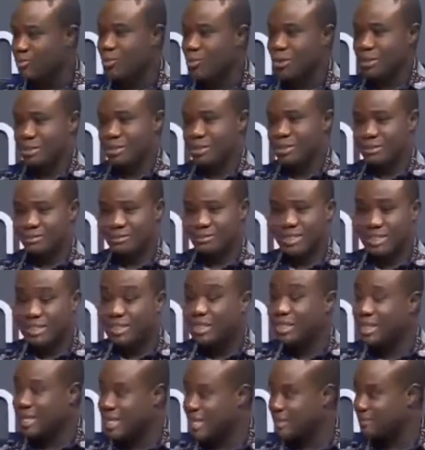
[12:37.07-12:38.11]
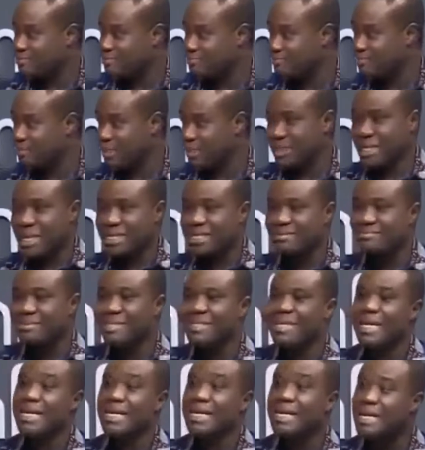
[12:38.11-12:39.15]
What is clear is that given
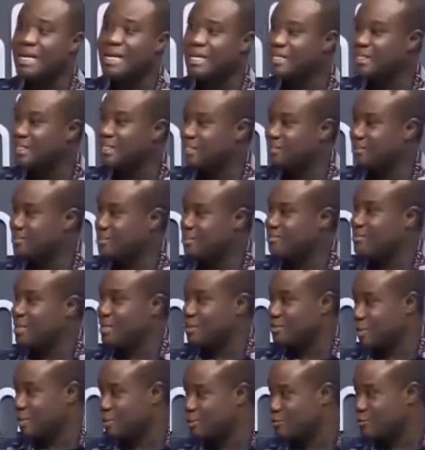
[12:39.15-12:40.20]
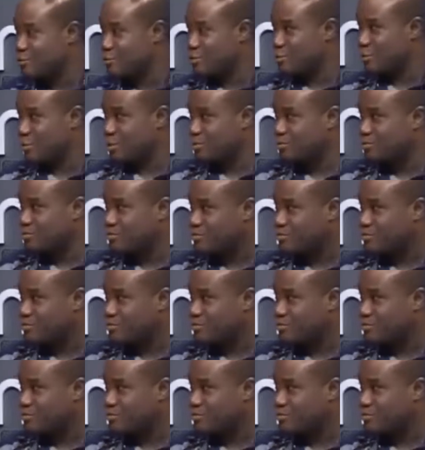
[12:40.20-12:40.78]
the age of that stretch of road,